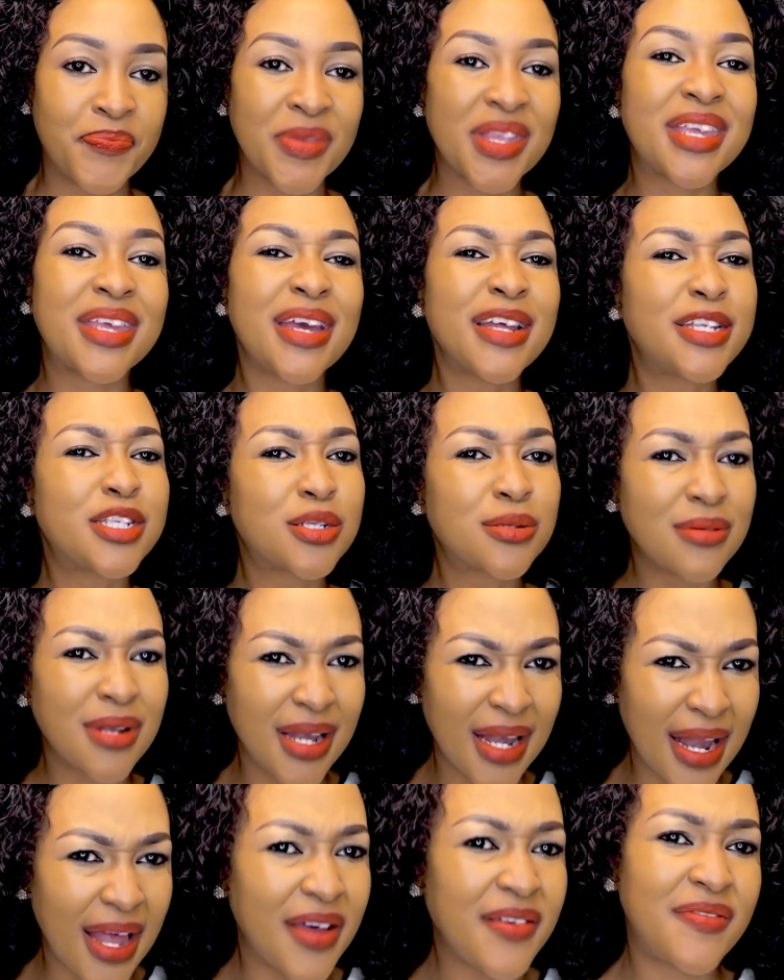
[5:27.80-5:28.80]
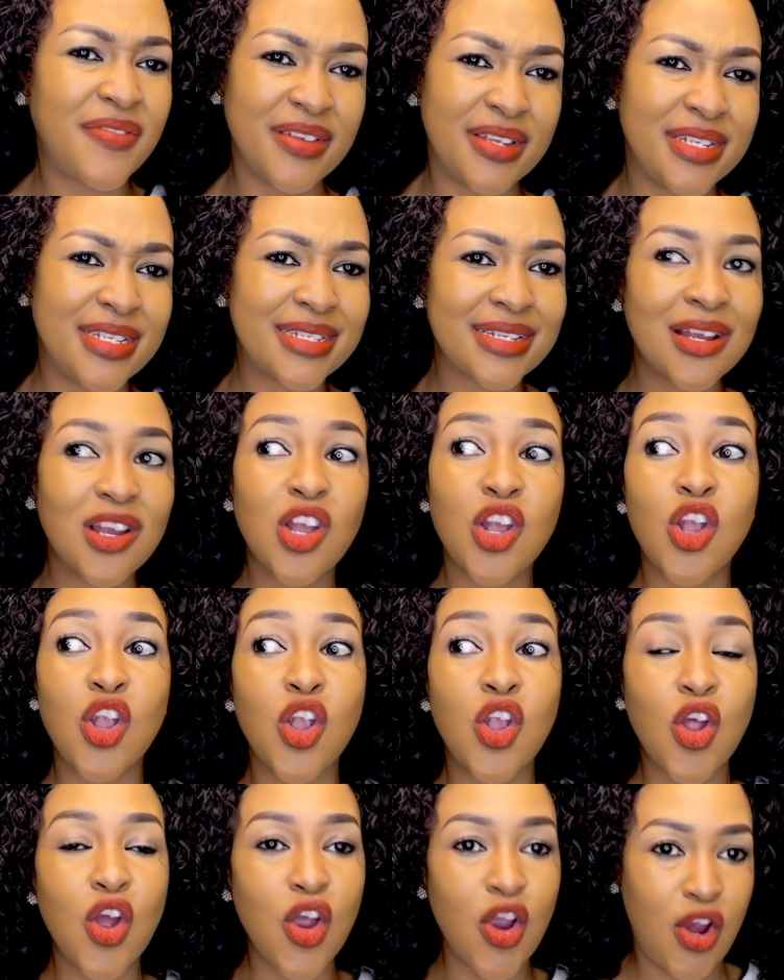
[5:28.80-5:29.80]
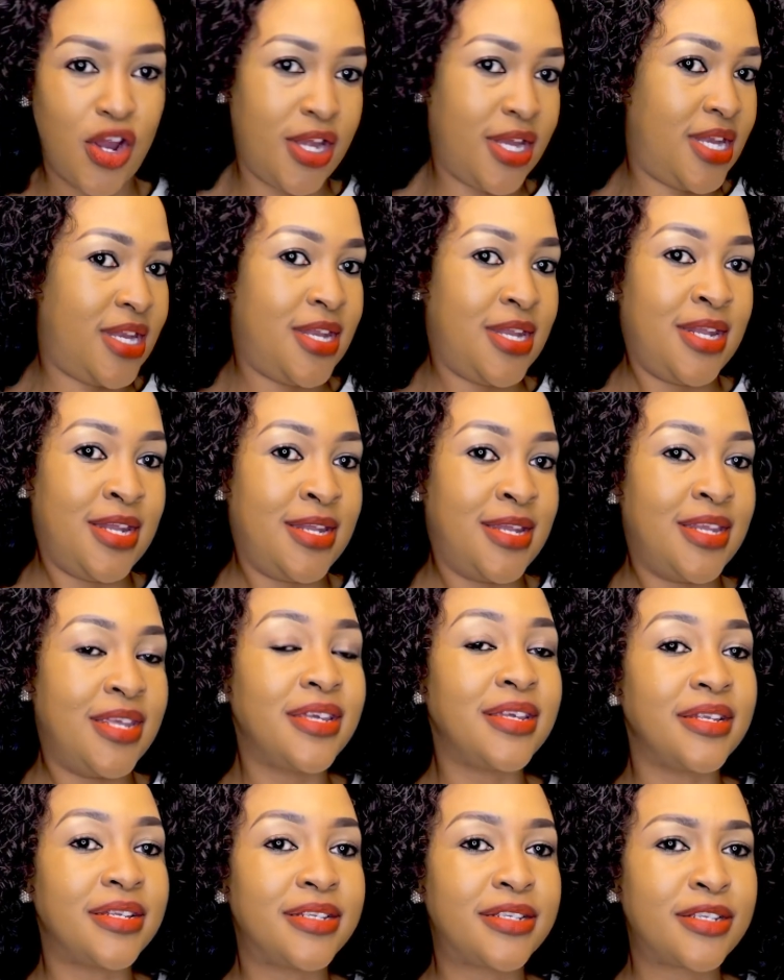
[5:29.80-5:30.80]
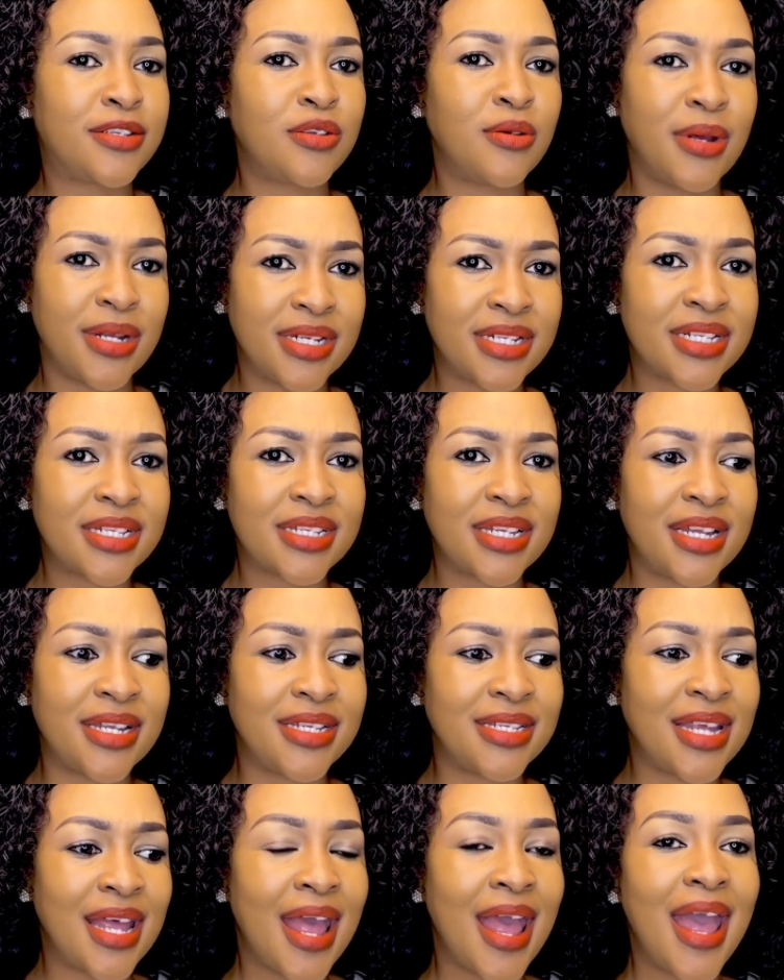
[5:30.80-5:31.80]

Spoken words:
Get to love it. Learn it. You understand?